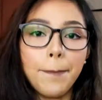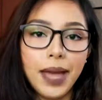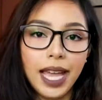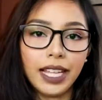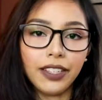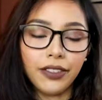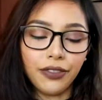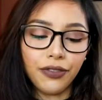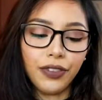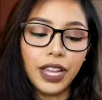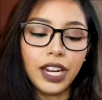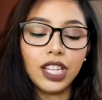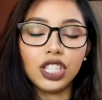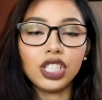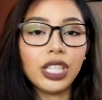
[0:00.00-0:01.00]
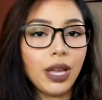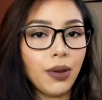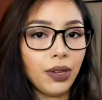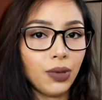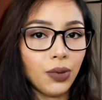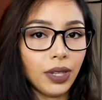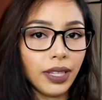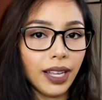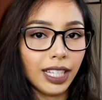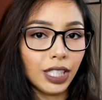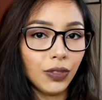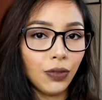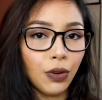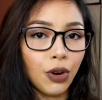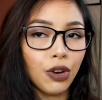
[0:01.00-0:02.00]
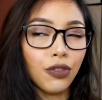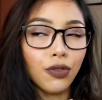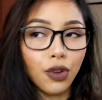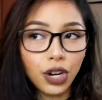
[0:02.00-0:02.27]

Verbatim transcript: matte finish now It retails for